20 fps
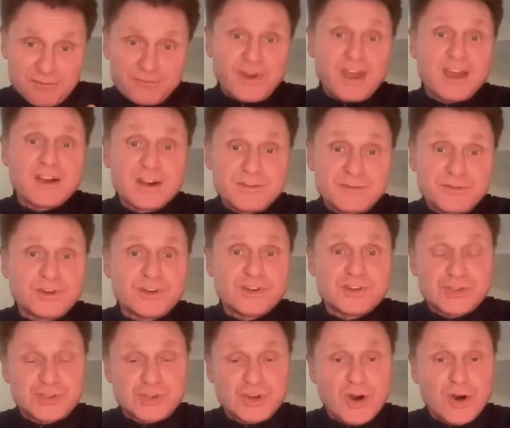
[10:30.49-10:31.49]
very first
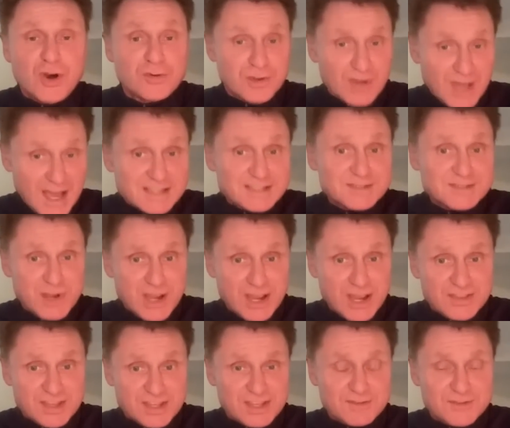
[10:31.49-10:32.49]
show, you asked me, I
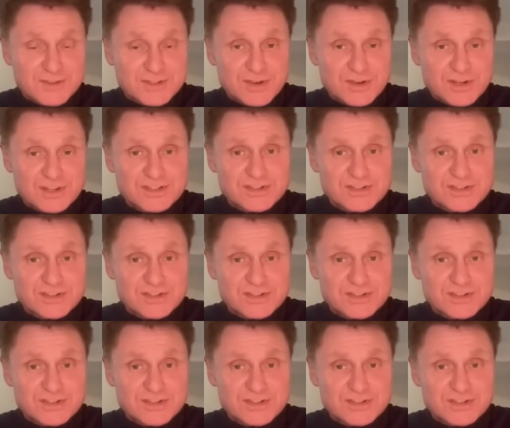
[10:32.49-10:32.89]
think, if he's going to.